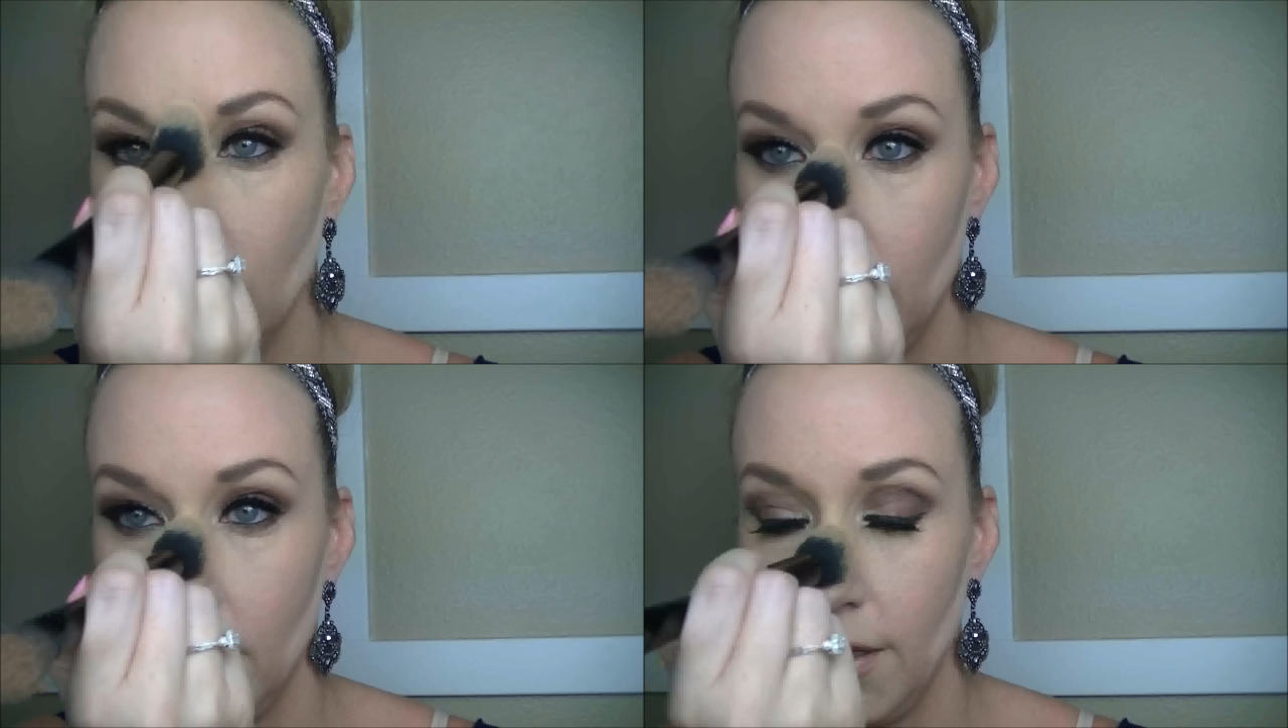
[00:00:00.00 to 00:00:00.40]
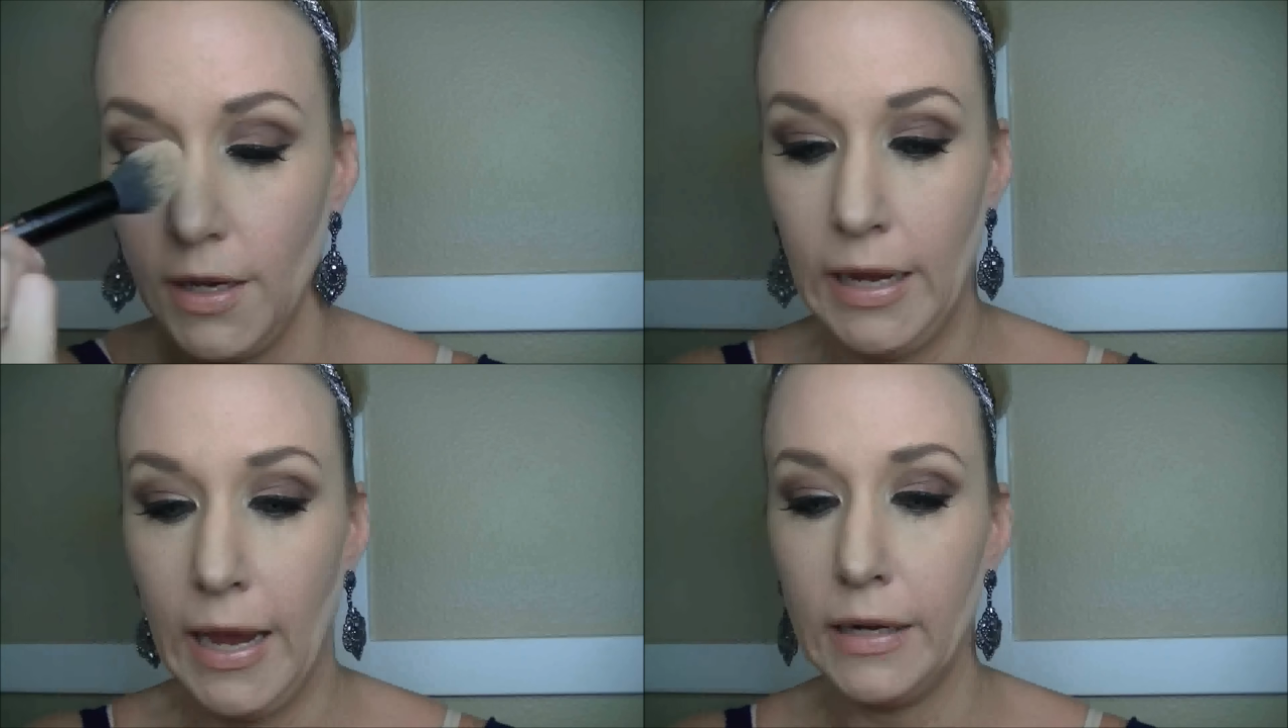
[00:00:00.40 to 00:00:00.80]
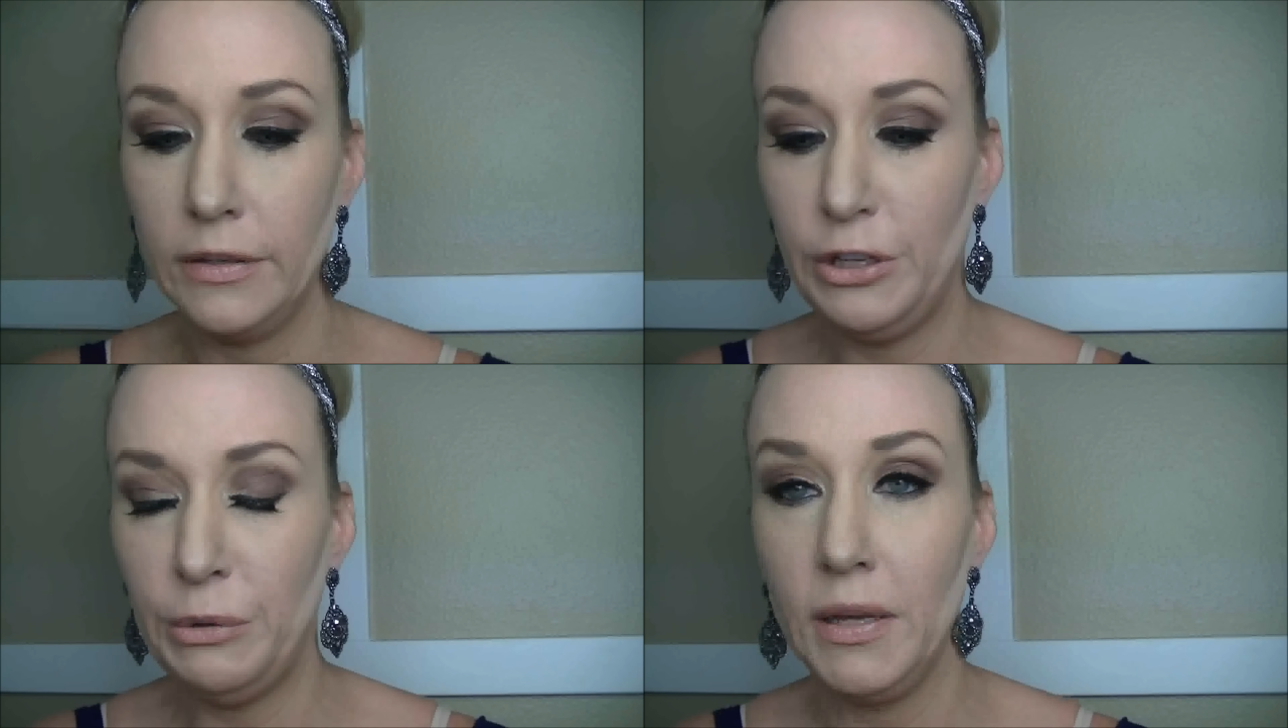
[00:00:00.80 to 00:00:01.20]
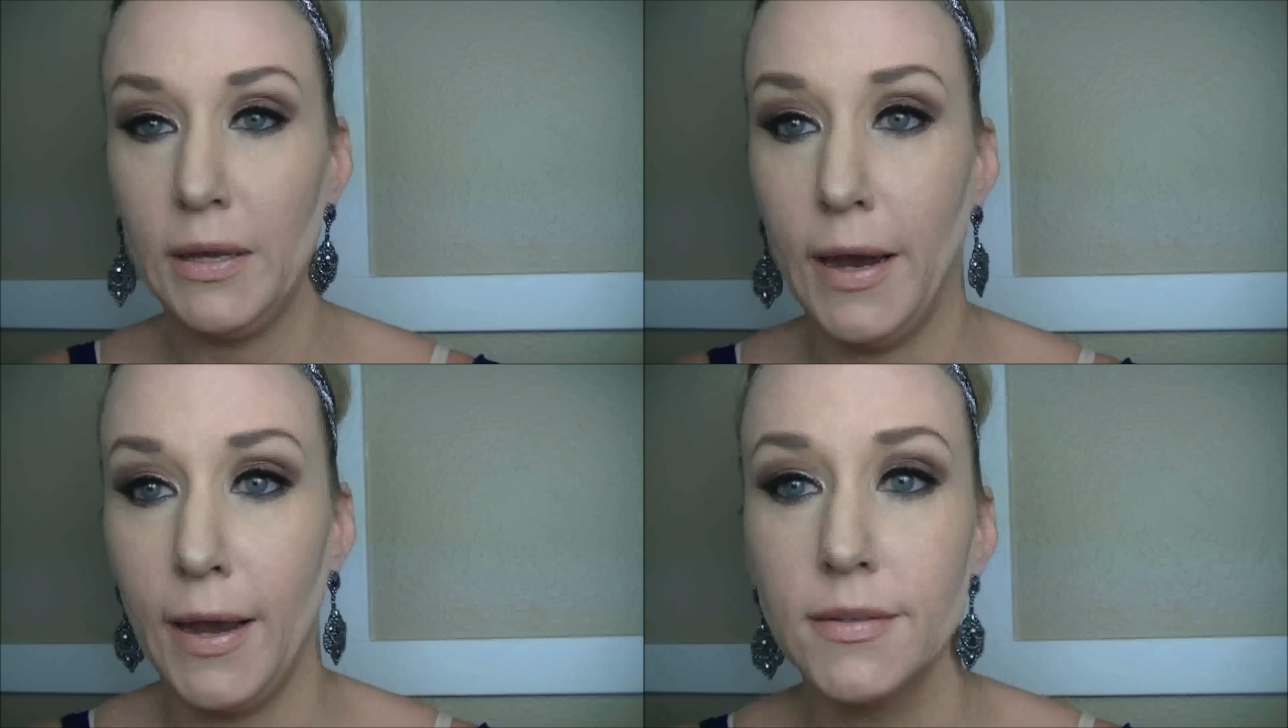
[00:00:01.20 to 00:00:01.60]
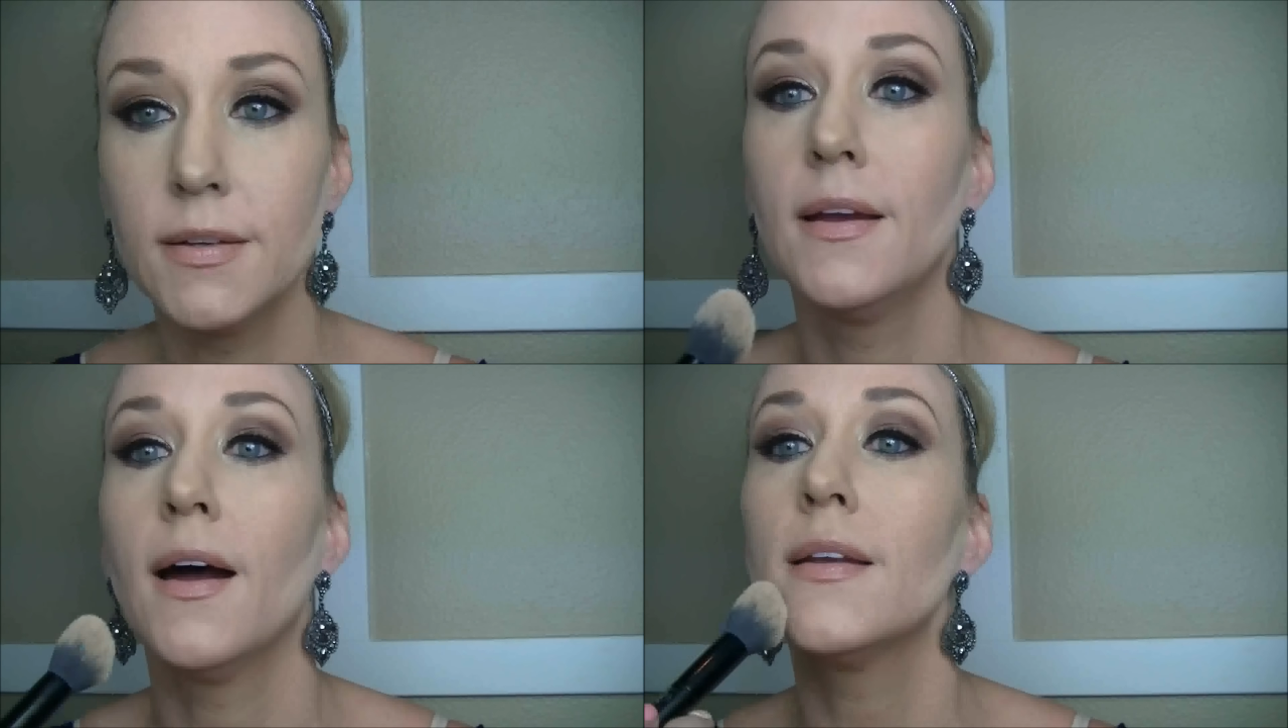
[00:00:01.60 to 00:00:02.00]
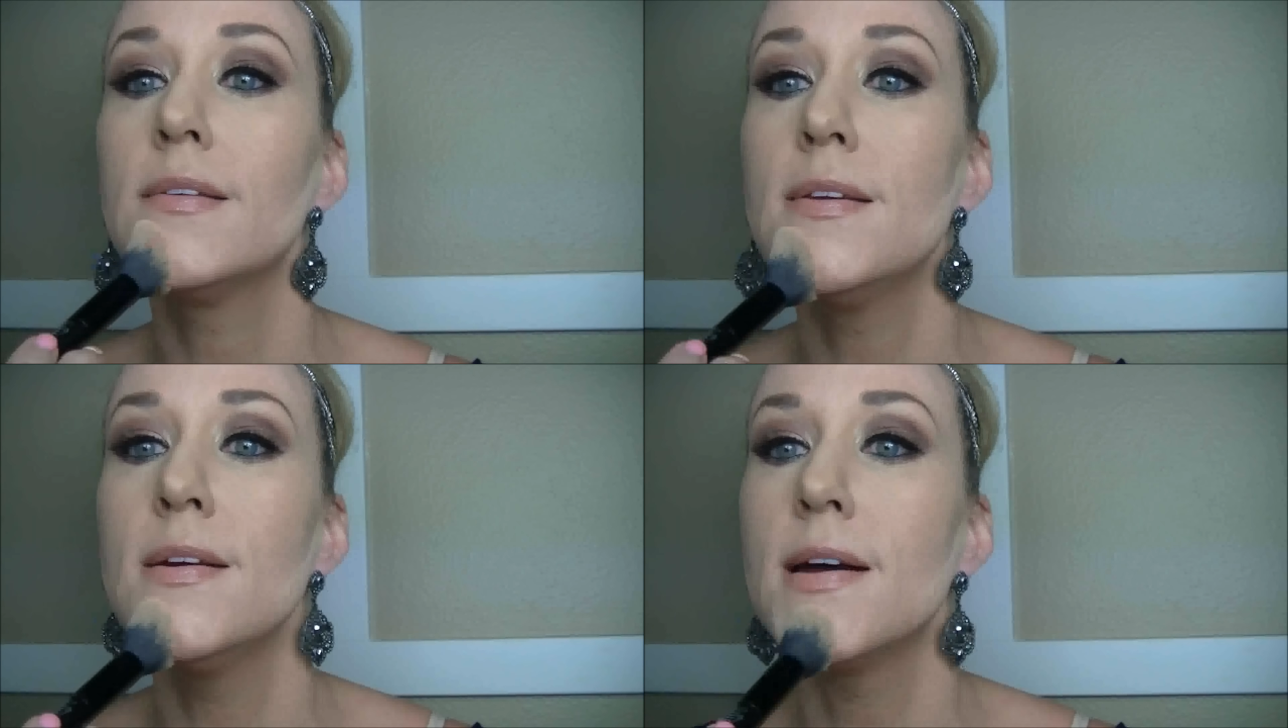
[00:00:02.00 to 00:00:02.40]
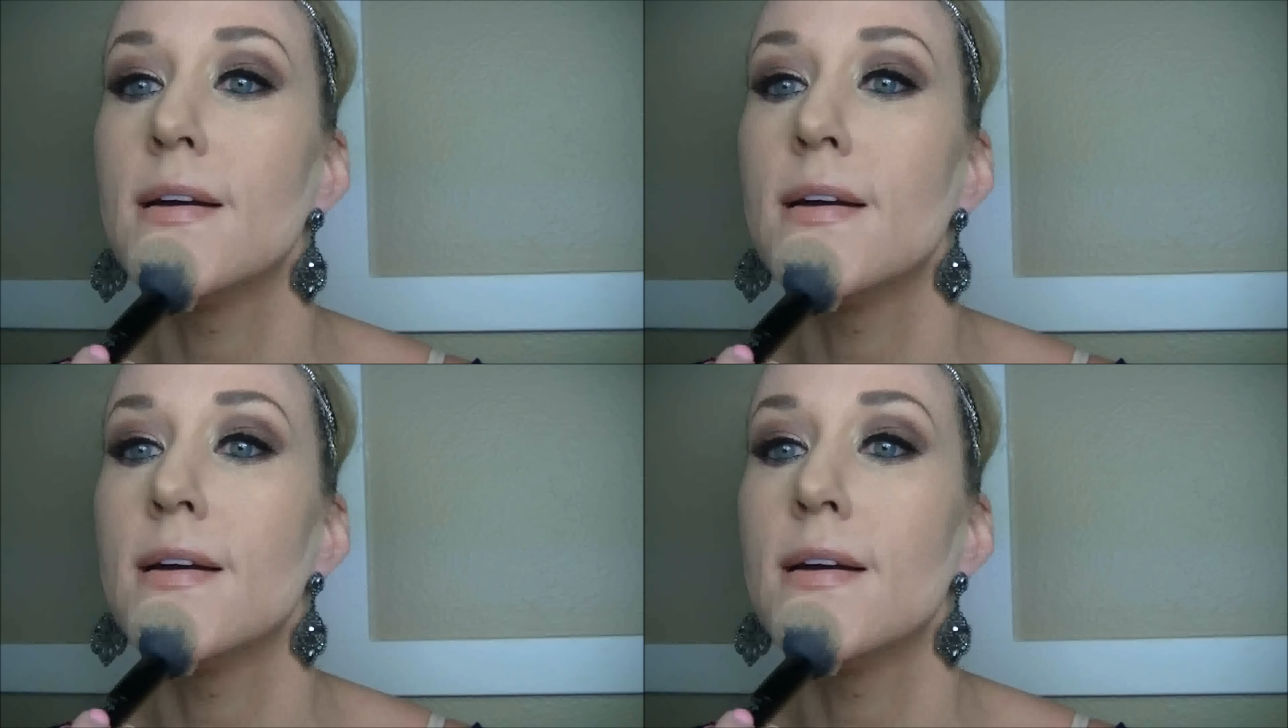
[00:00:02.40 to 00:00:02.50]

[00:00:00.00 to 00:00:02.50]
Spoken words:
You gotta do it, you guys. You gotta do it.